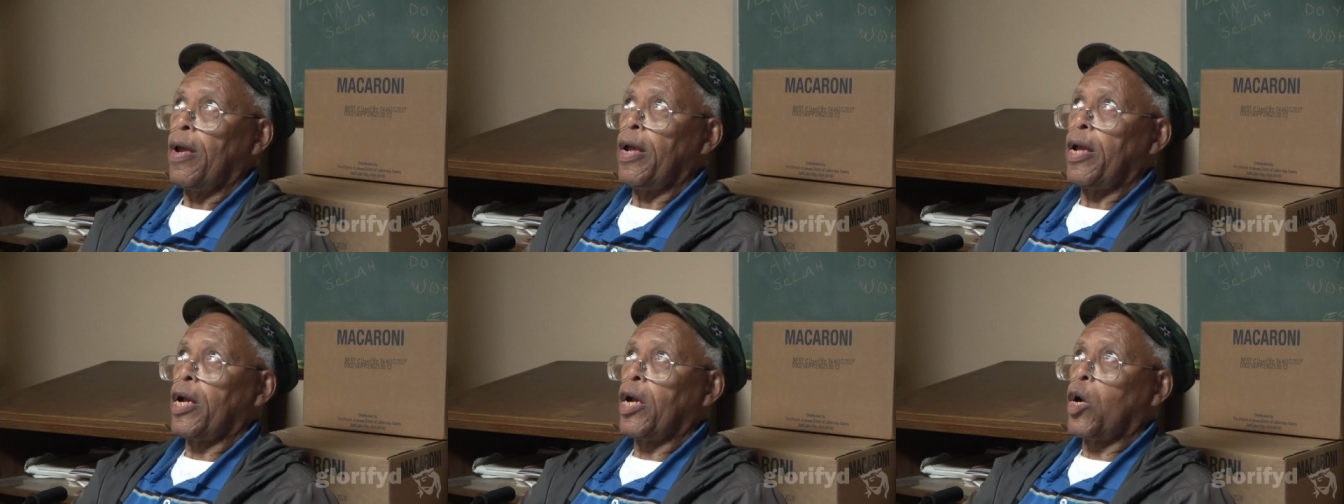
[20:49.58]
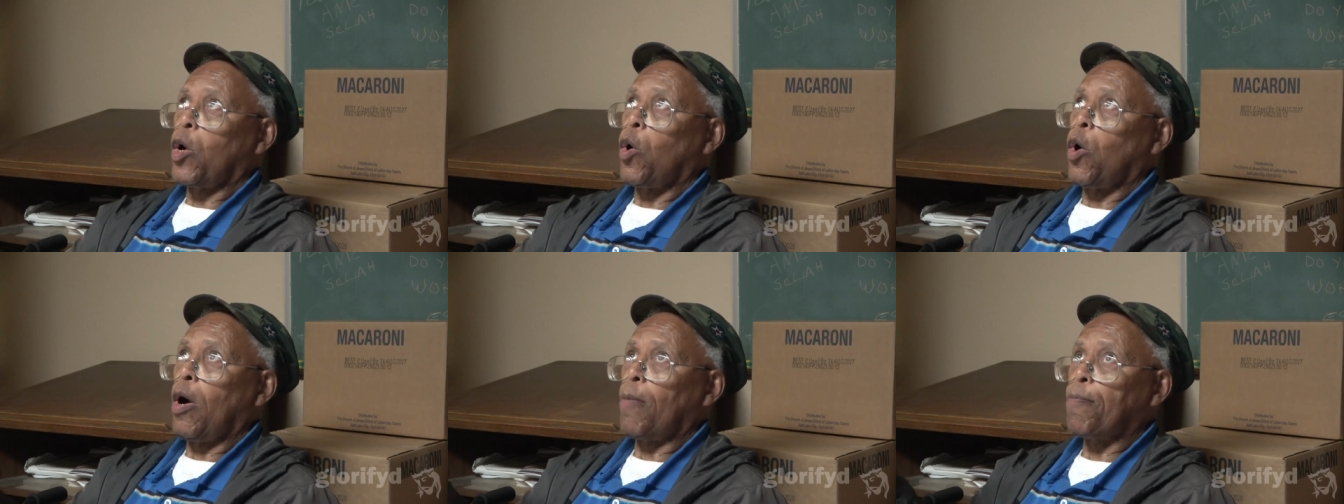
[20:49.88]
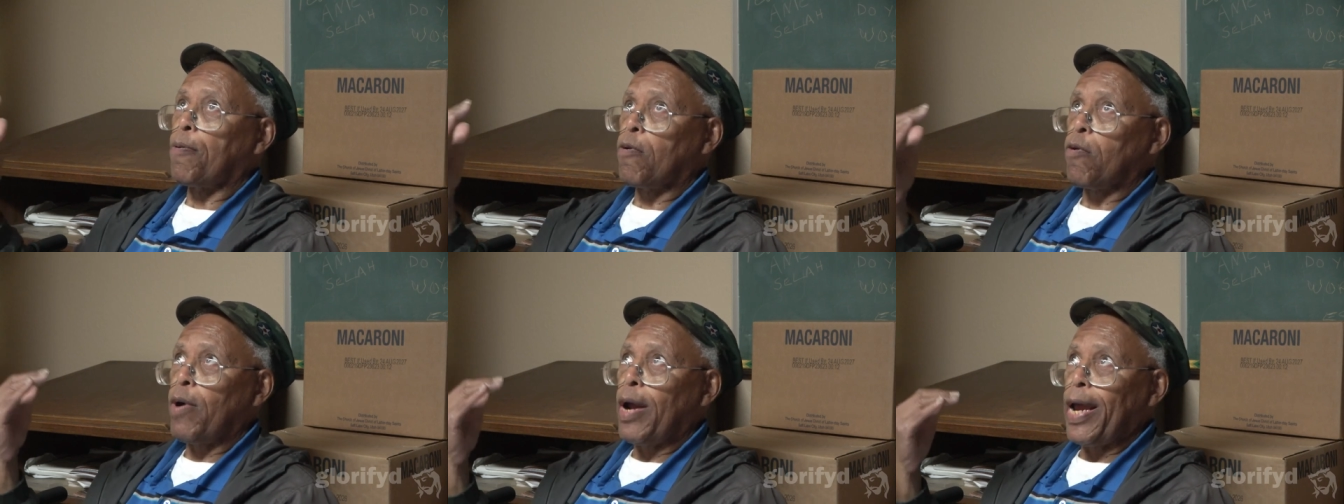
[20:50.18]

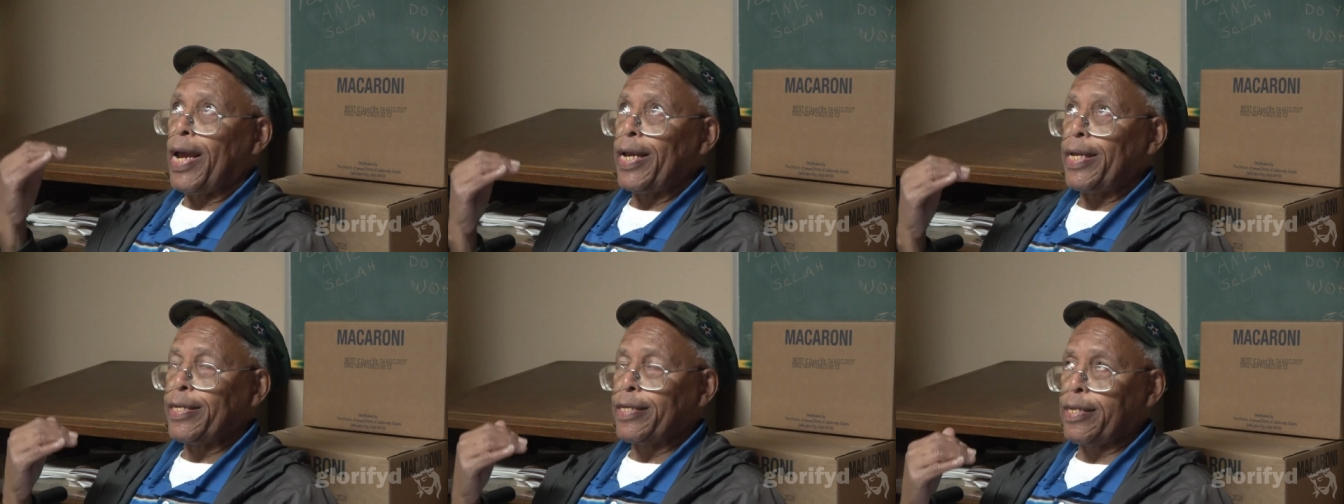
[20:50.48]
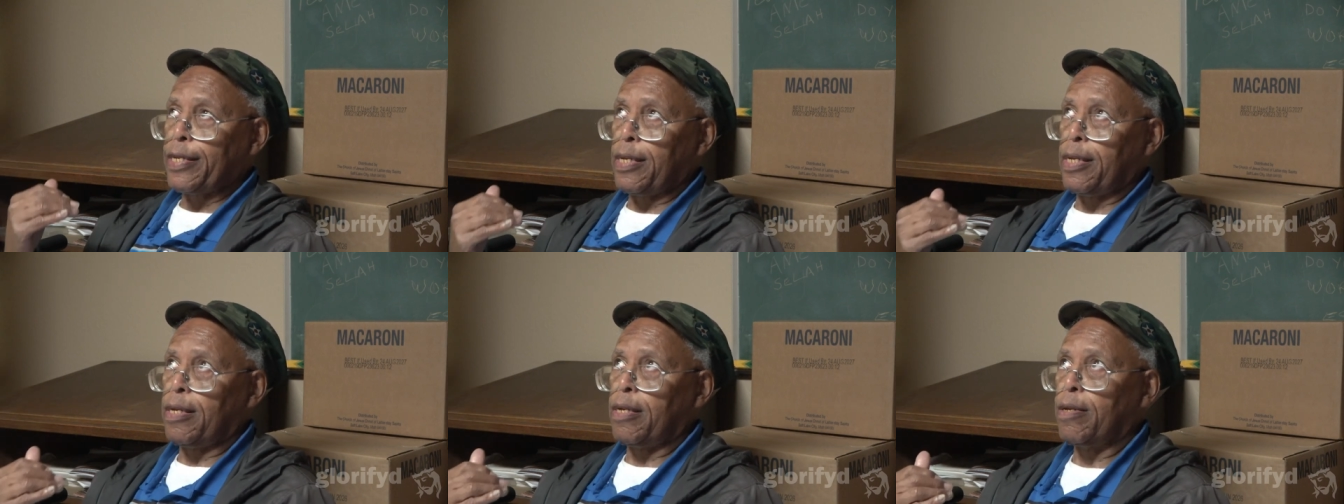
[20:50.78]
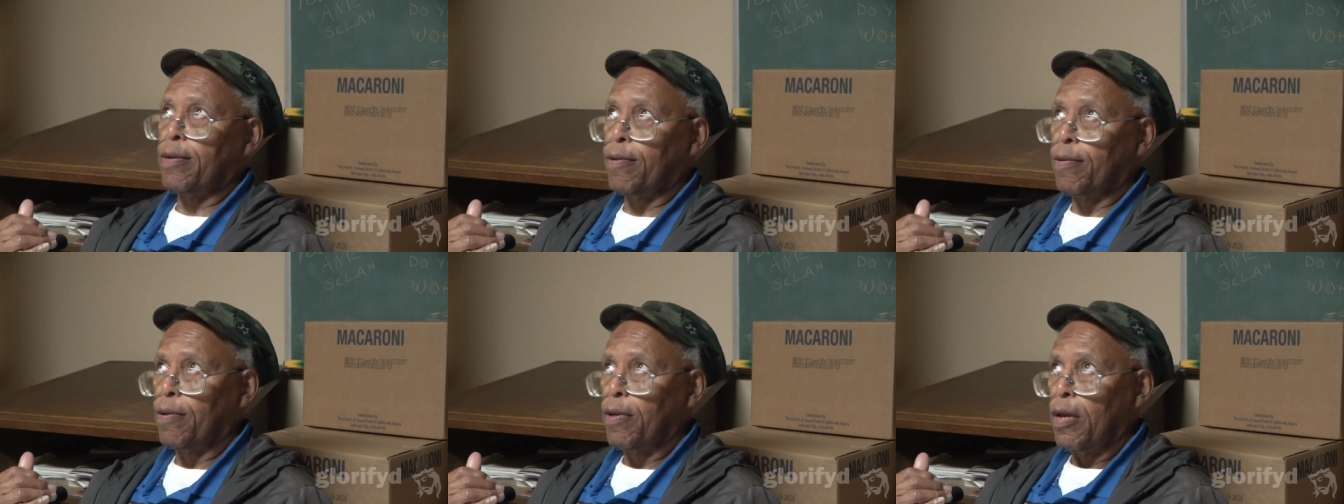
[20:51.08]
incorporate
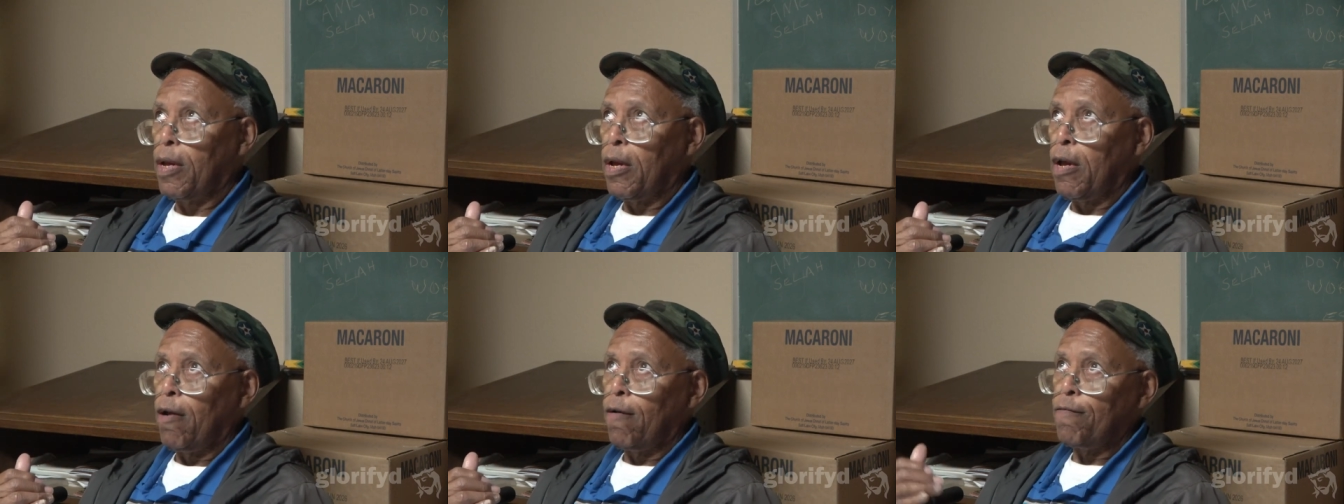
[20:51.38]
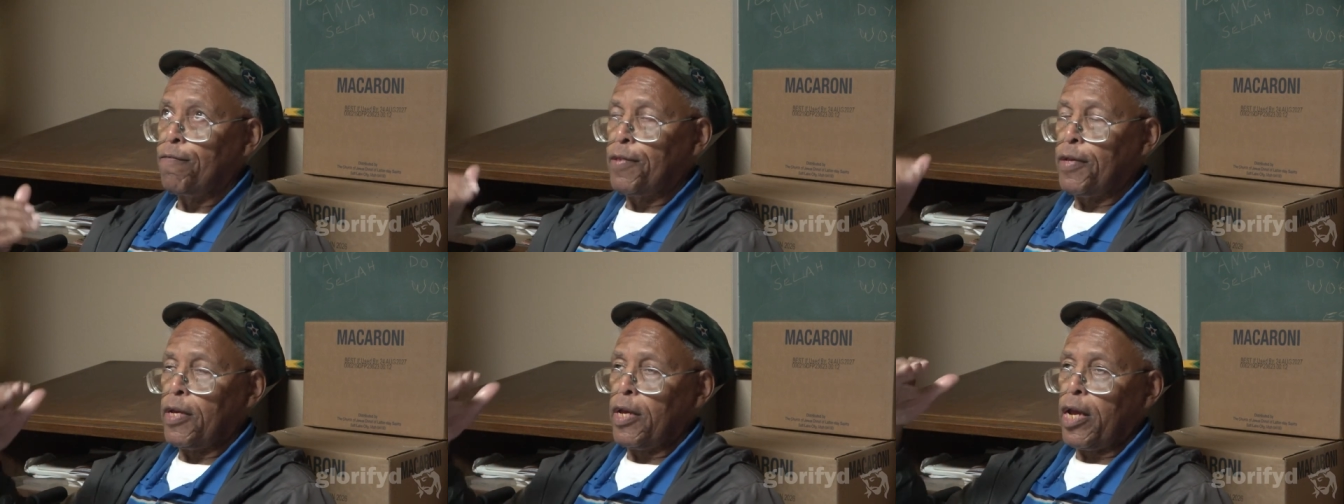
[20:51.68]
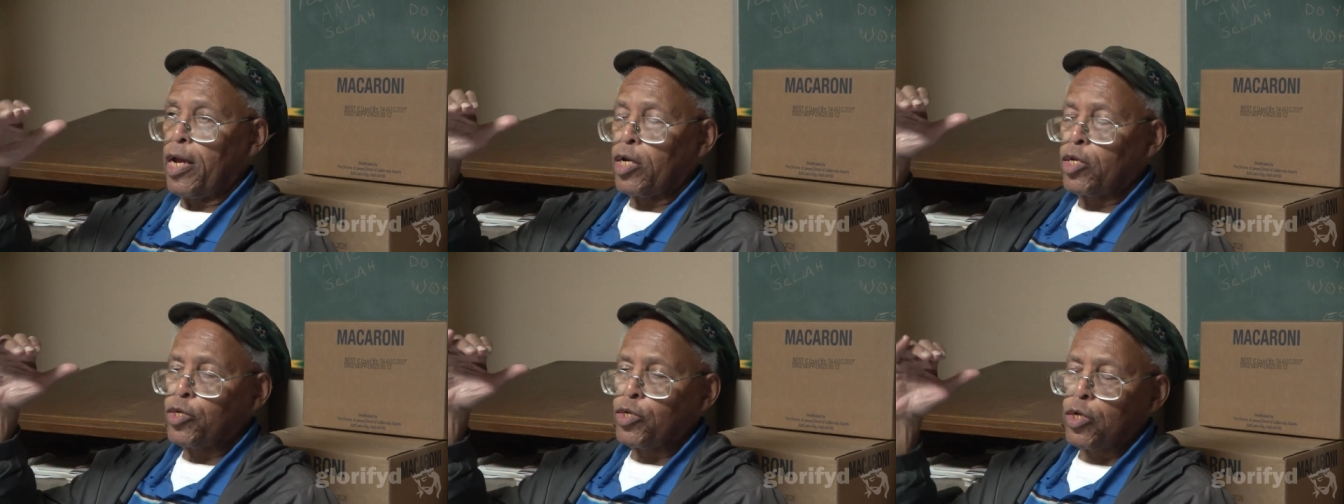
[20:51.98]

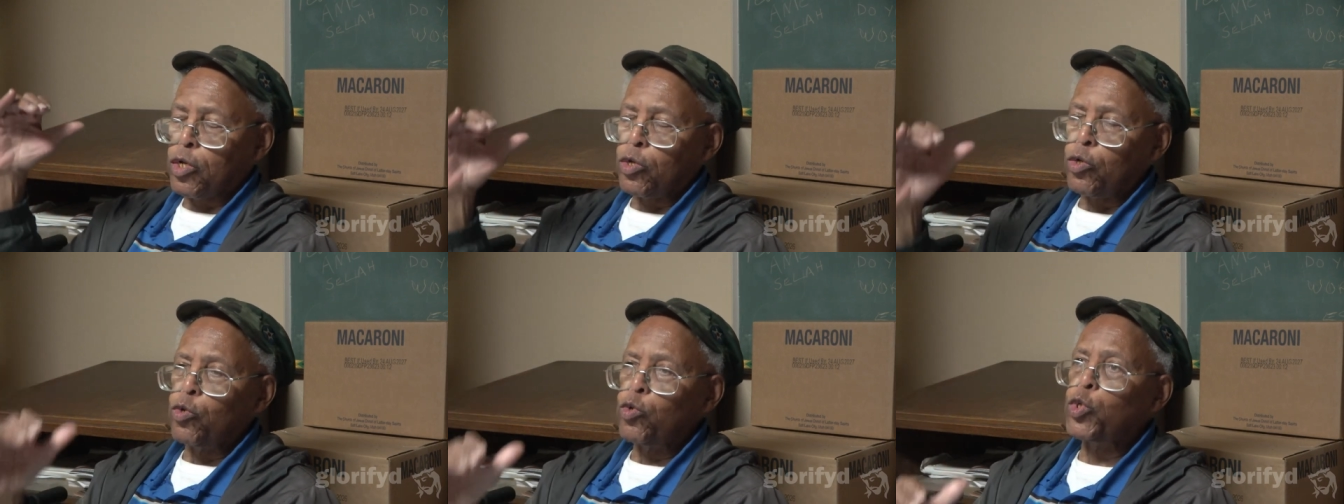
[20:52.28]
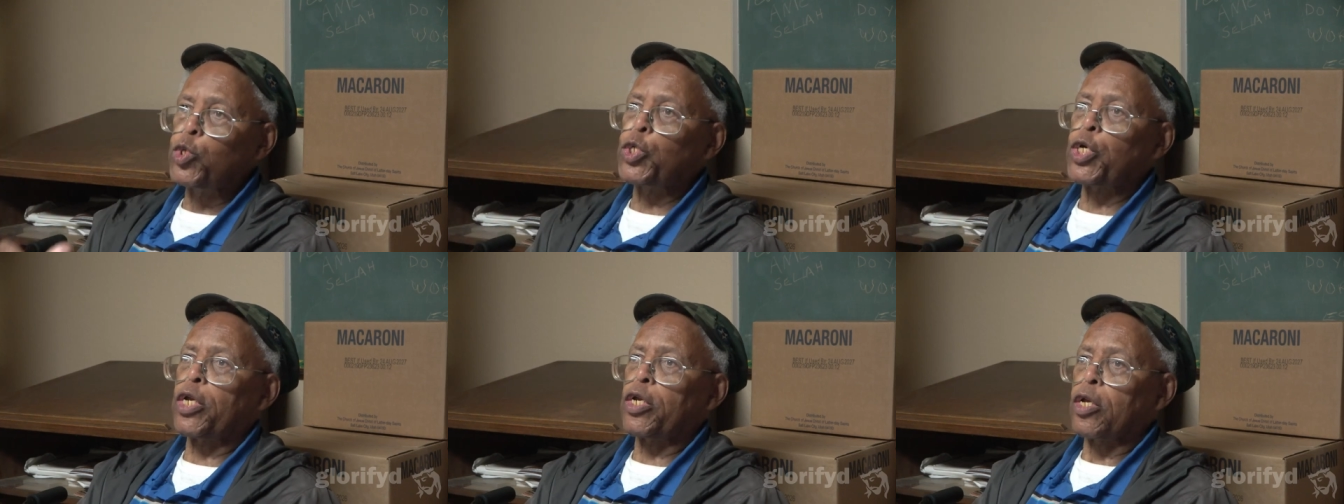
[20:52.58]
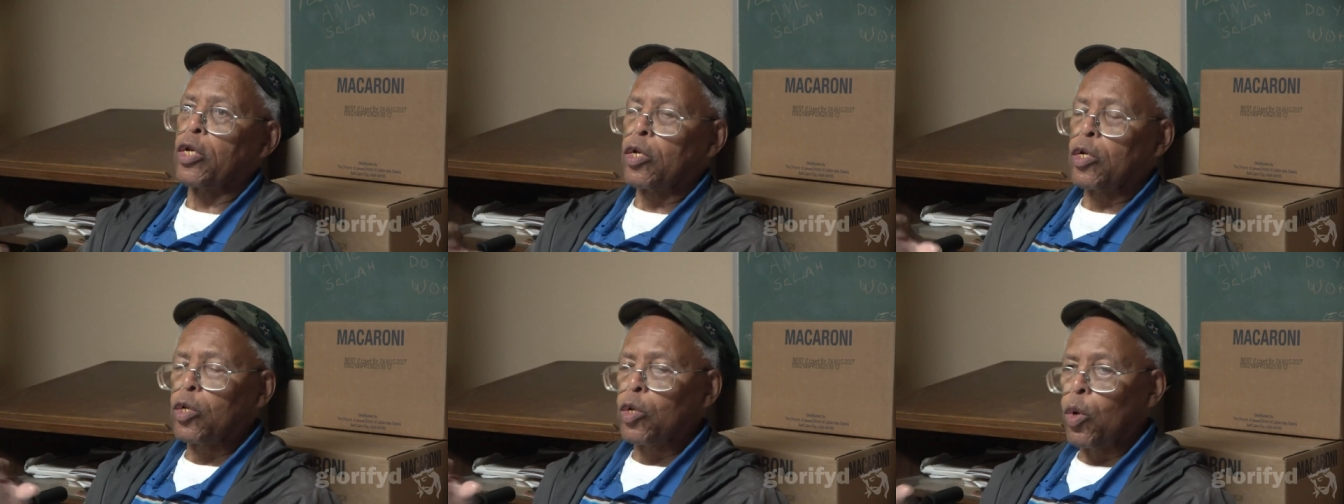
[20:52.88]
the
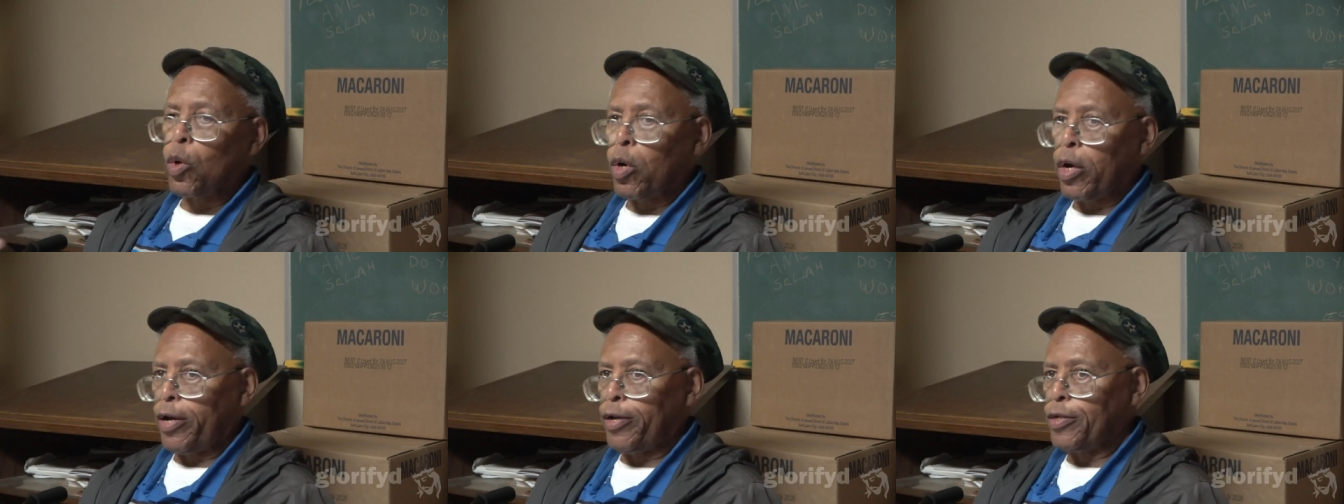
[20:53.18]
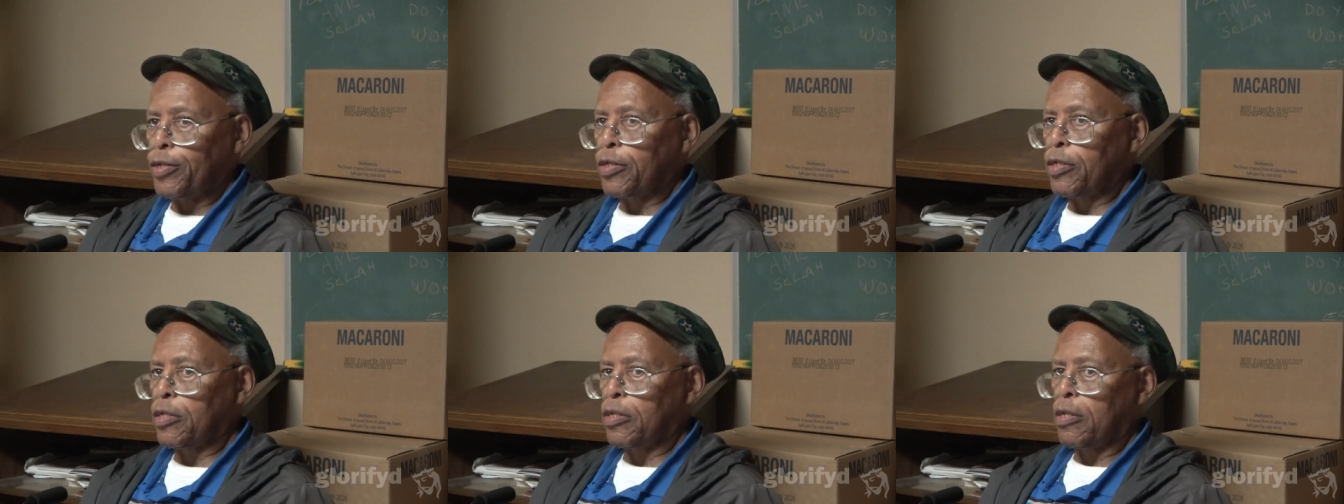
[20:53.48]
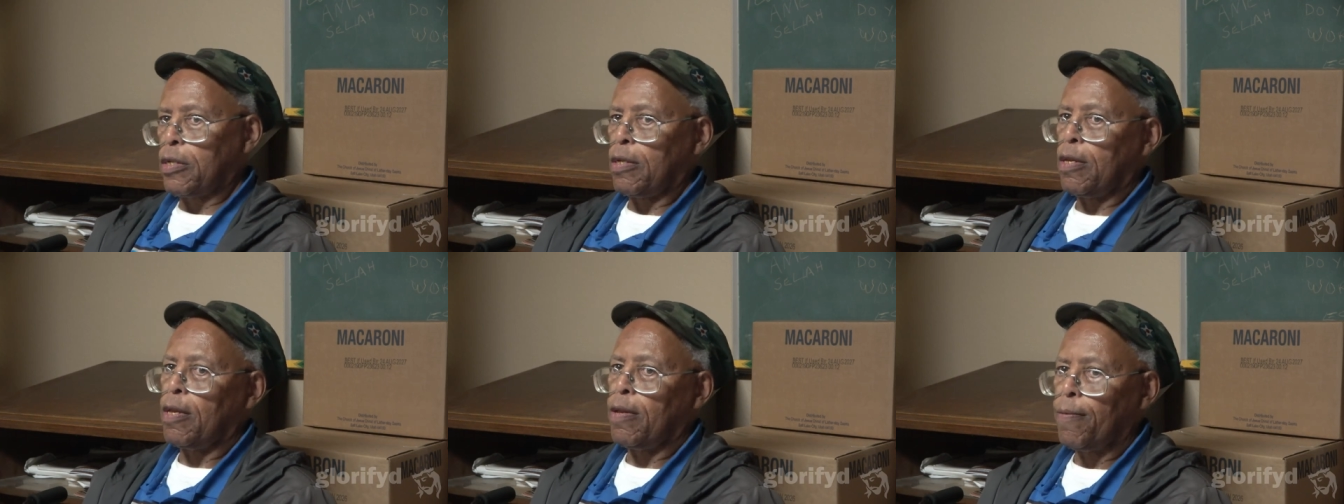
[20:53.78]
exclusion
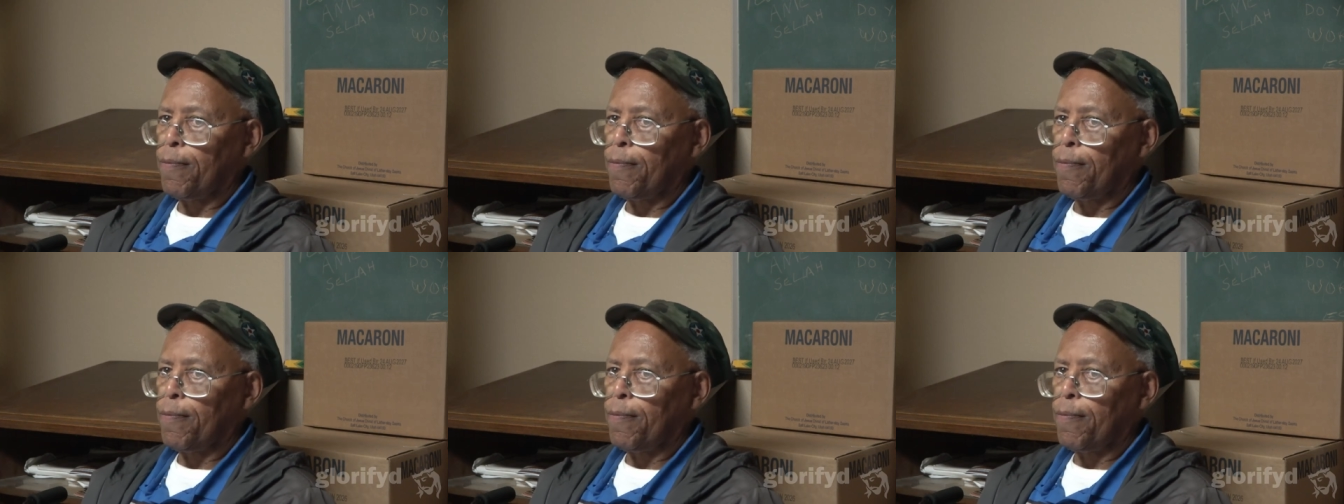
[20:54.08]
clause,